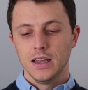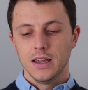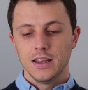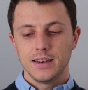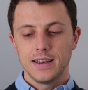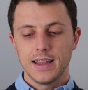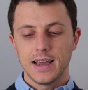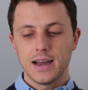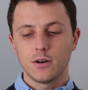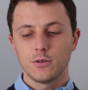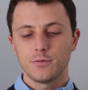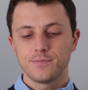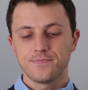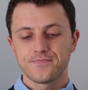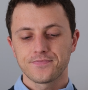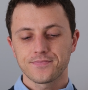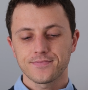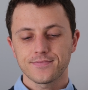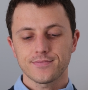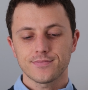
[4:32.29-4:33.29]
Now,
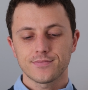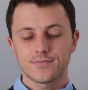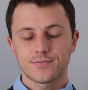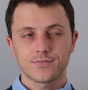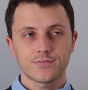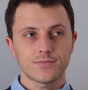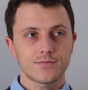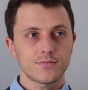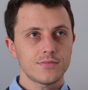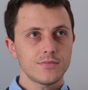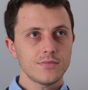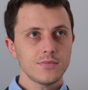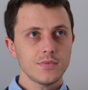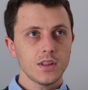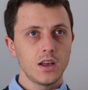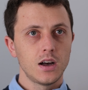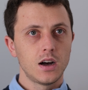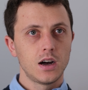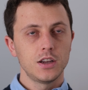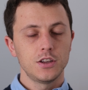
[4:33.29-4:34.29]

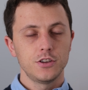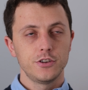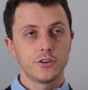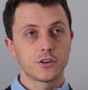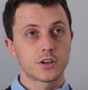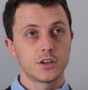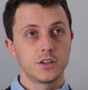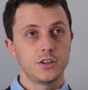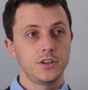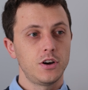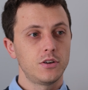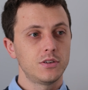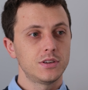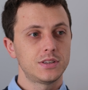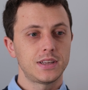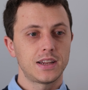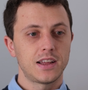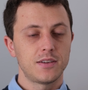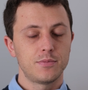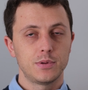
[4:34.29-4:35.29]
you're gonna notice
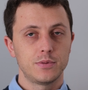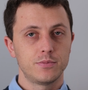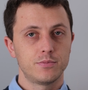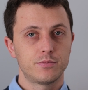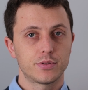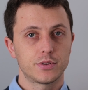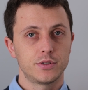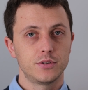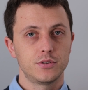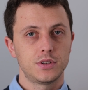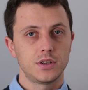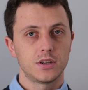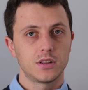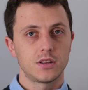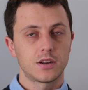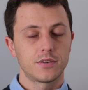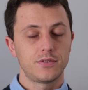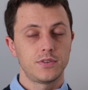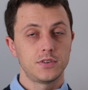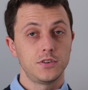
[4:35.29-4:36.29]
that I've been producing a
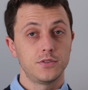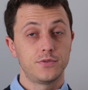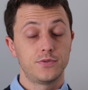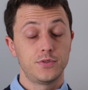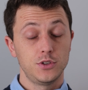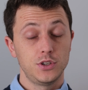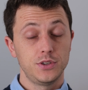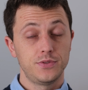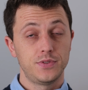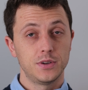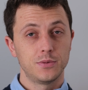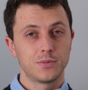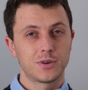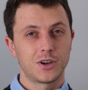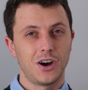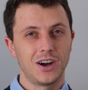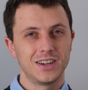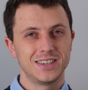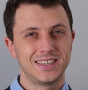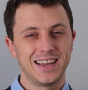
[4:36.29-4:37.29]
lot of Fujifilm
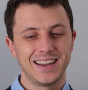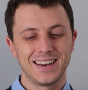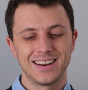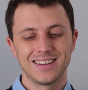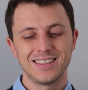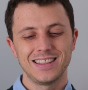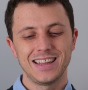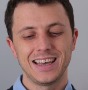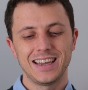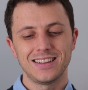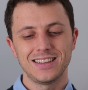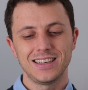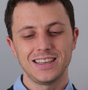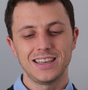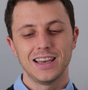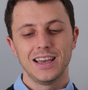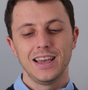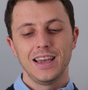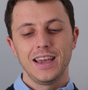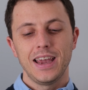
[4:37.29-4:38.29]
content
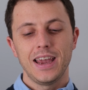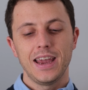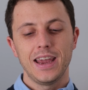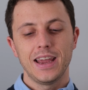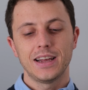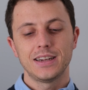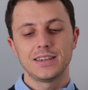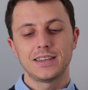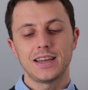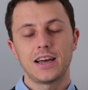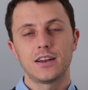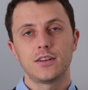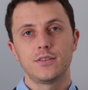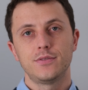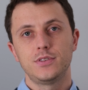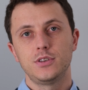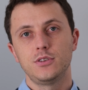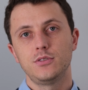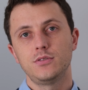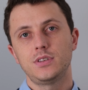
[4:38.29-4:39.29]
lately, and out of
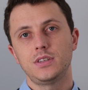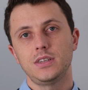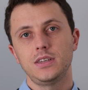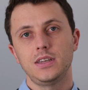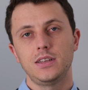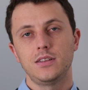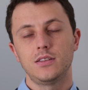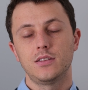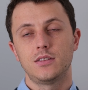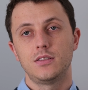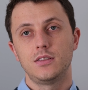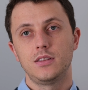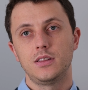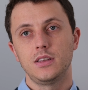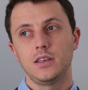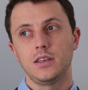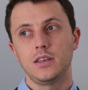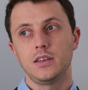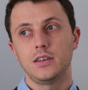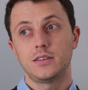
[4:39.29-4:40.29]
using
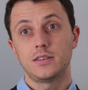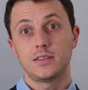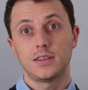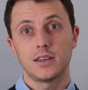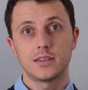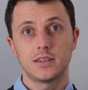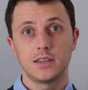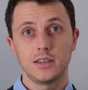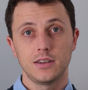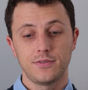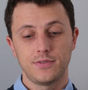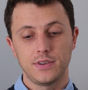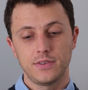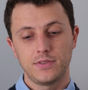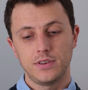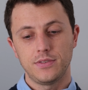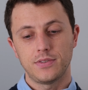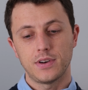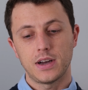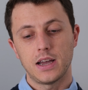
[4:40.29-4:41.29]
the 16 to
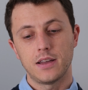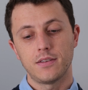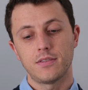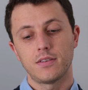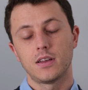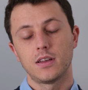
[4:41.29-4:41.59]
55,